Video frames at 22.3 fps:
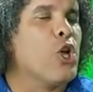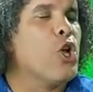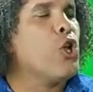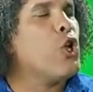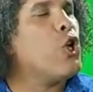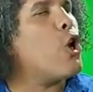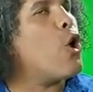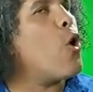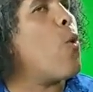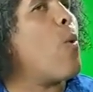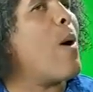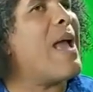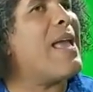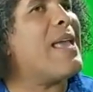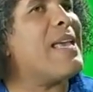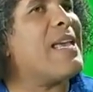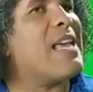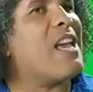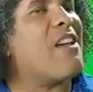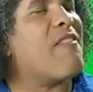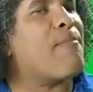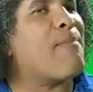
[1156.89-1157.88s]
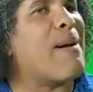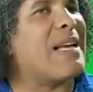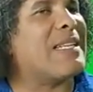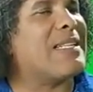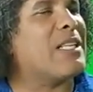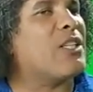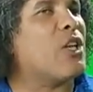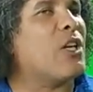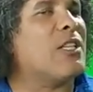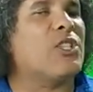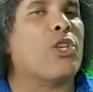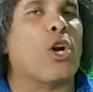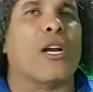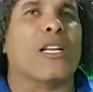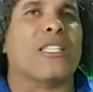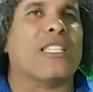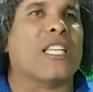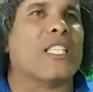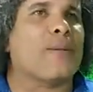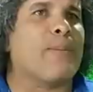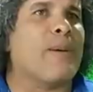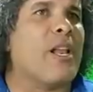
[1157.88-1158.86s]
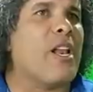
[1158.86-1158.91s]
You know why he gave Brazenton
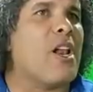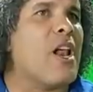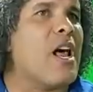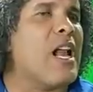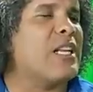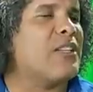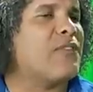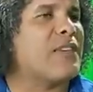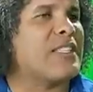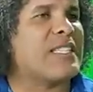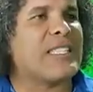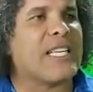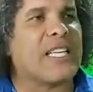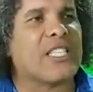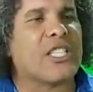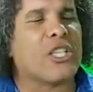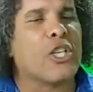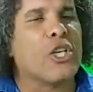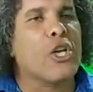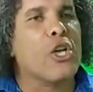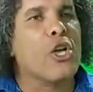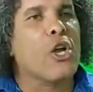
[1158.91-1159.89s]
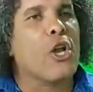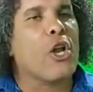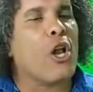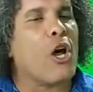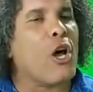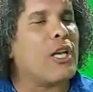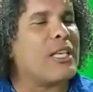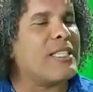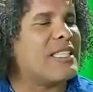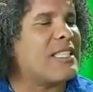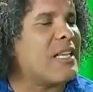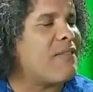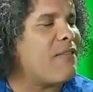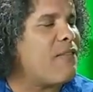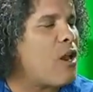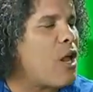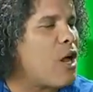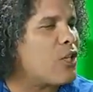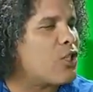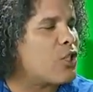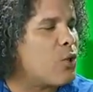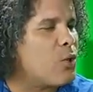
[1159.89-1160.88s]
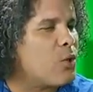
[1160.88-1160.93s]
$36 million for six... seven
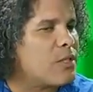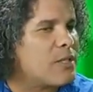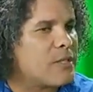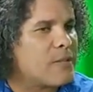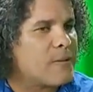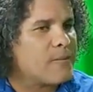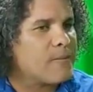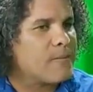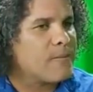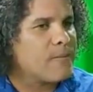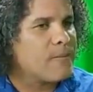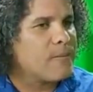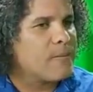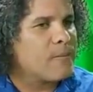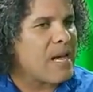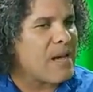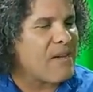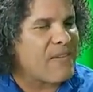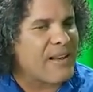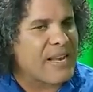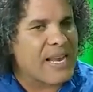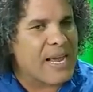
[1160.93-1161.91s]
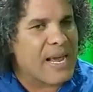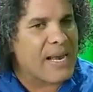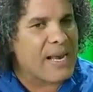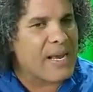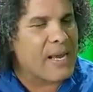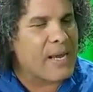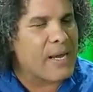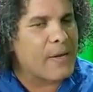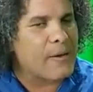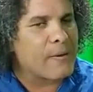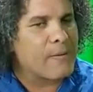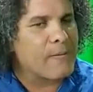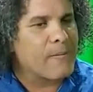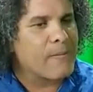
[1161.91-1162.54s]
lawsuits? Have any idea?